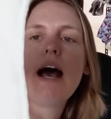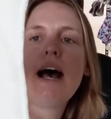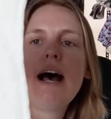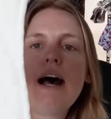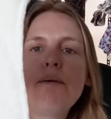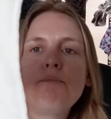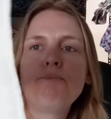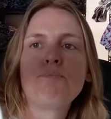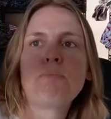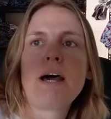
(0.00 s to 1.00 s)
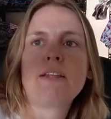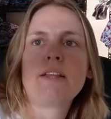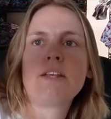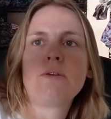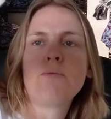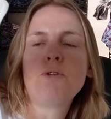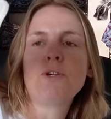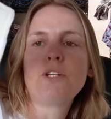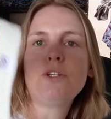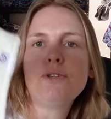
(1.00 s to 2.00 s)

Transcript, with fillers: Um, but you can